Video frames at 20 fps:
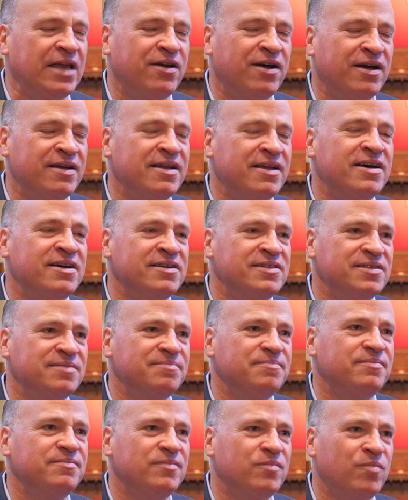God does,
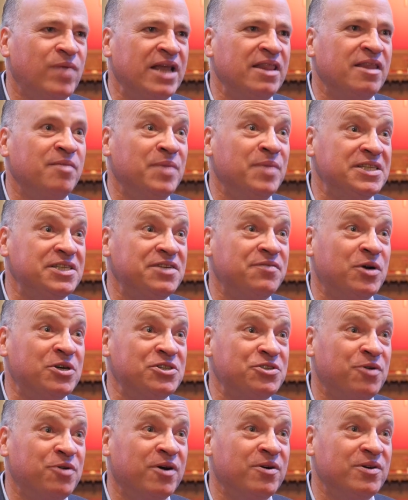right in the midst of our
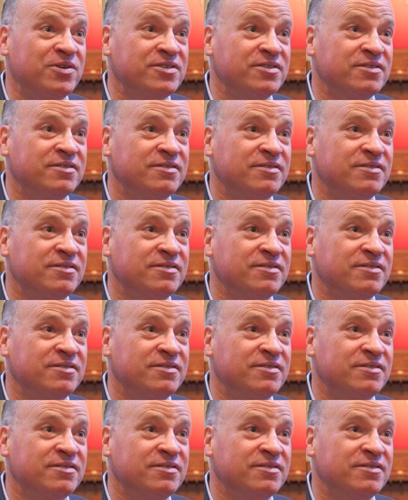struggles.